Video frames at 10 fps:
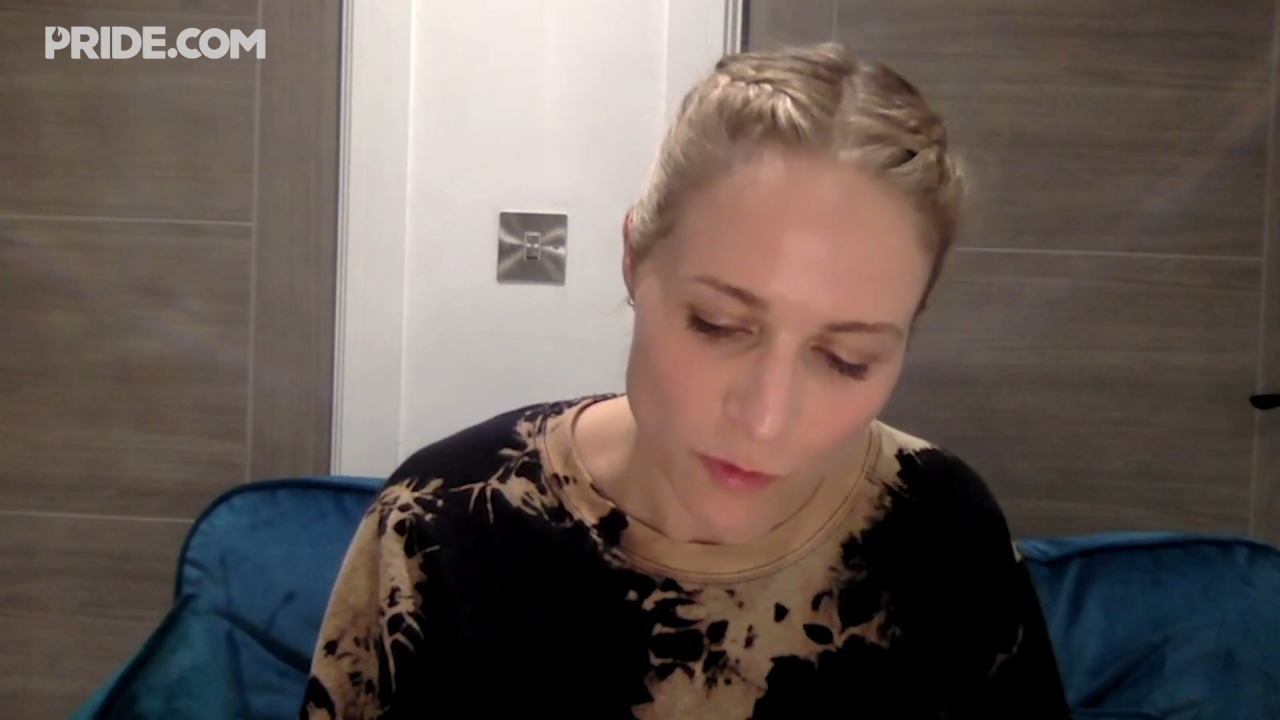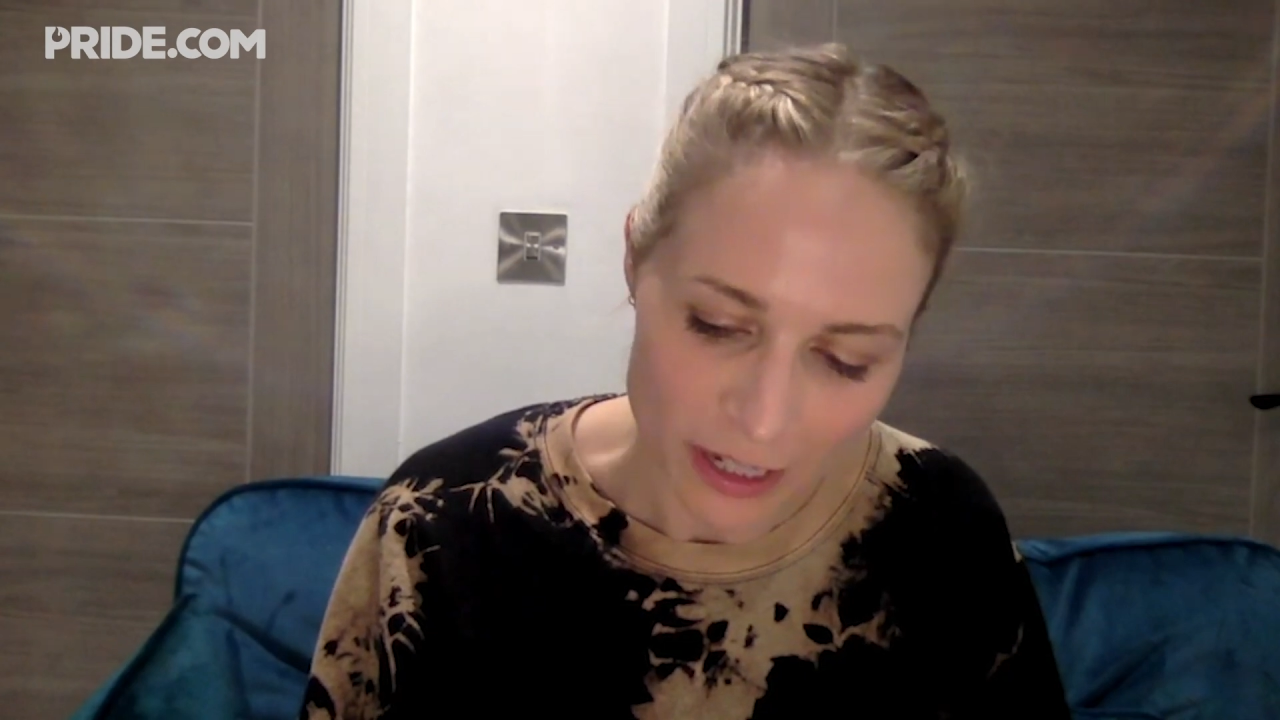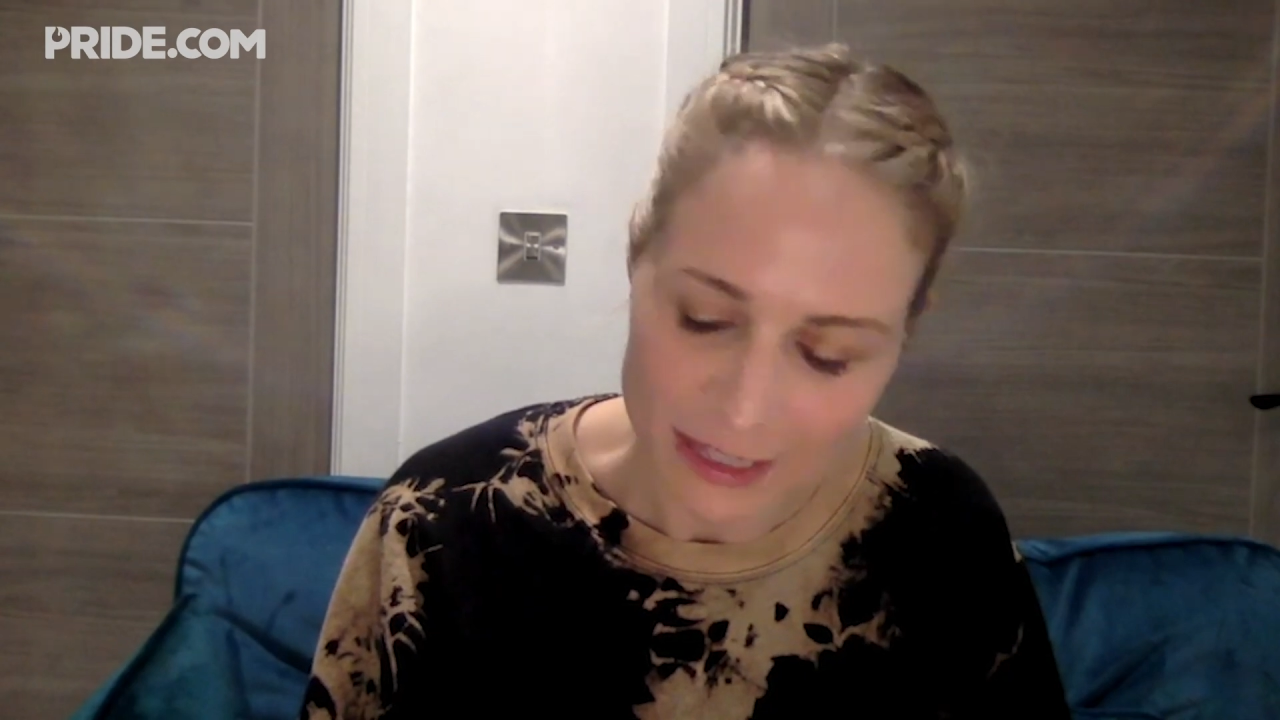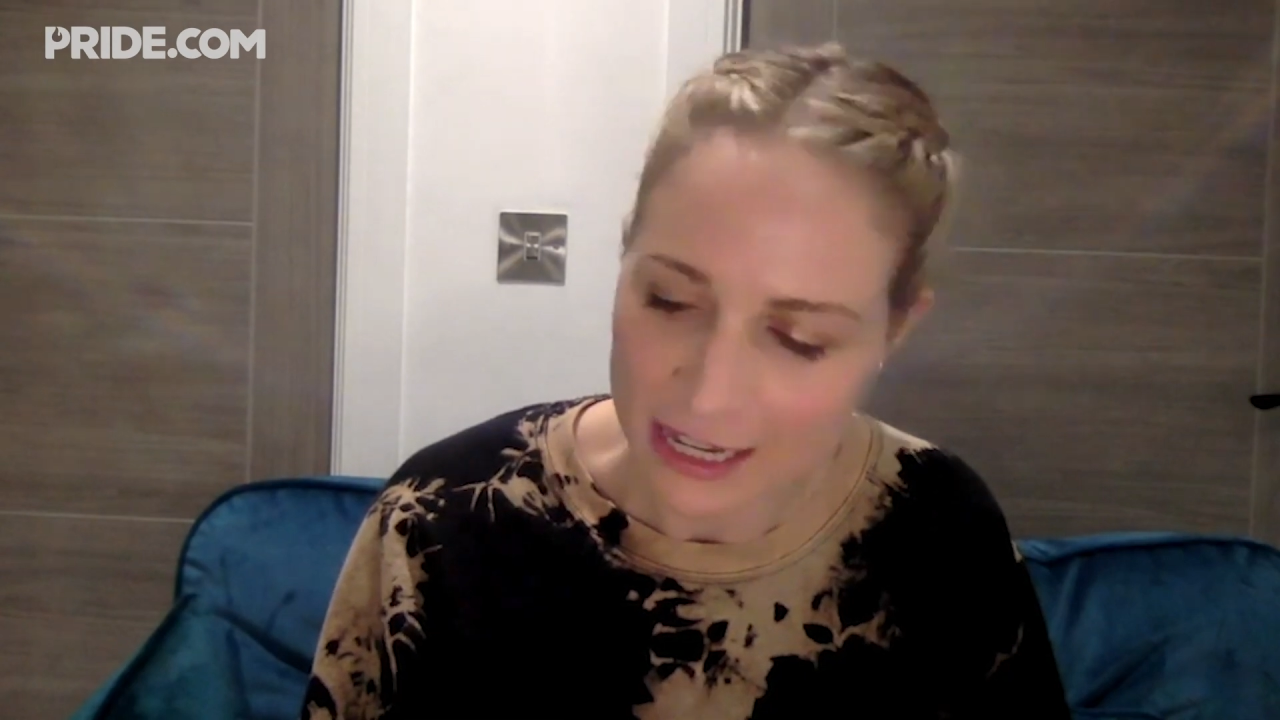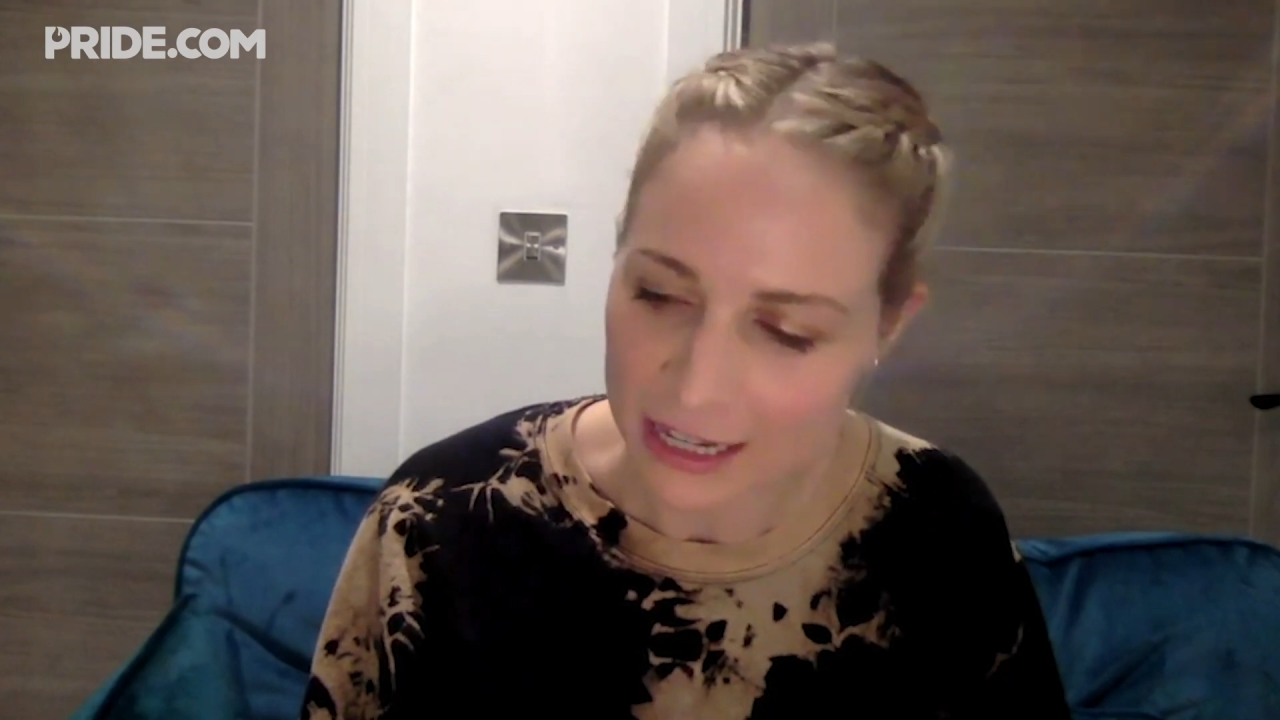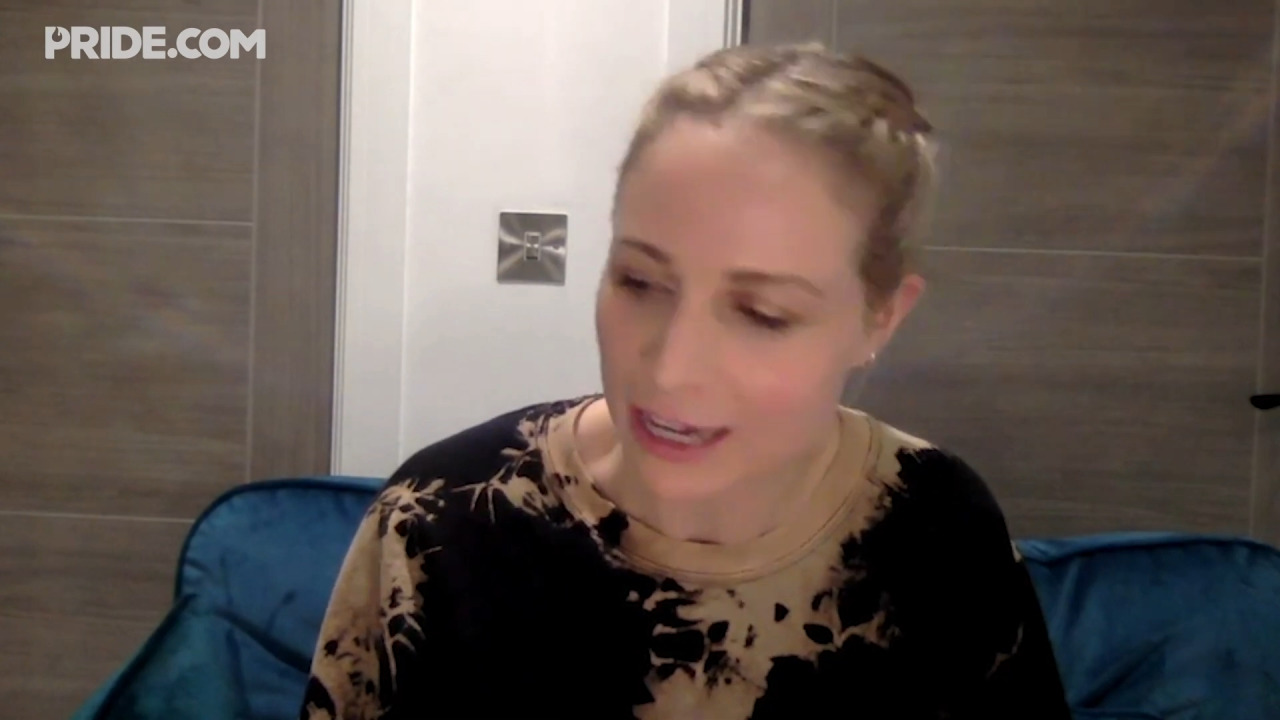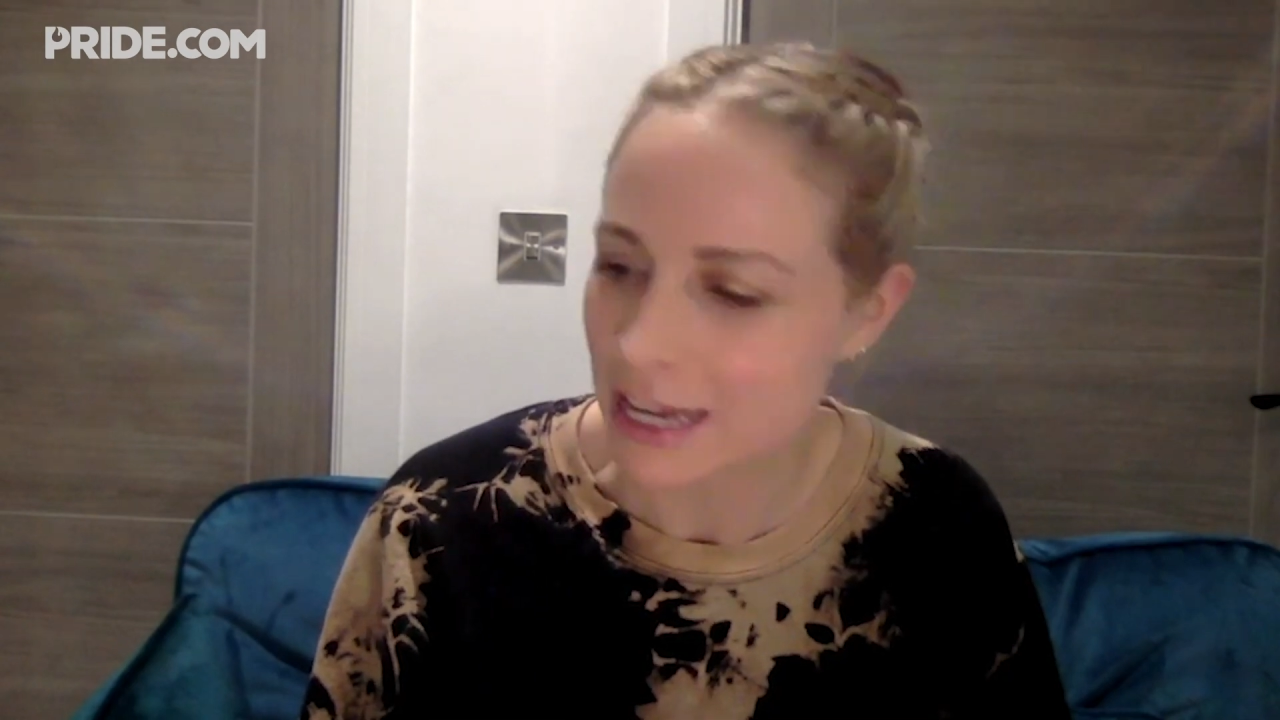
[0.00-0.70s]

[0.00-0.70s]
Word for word: like the